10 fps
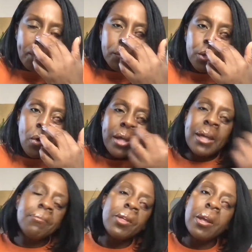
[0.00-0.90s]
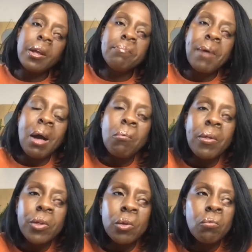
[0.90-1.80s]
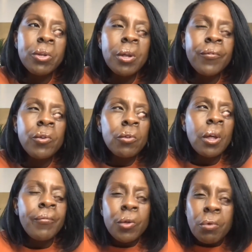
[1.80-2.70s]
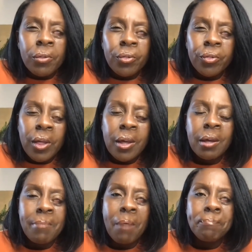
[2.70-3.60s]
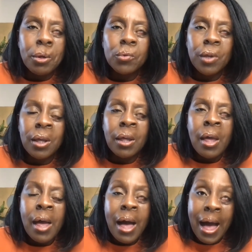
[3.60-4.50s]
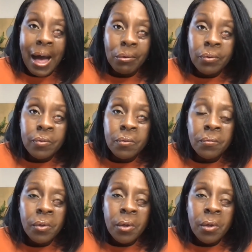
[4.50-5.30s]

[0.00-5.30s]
I keep thinking about whether if you were thinking about building a house,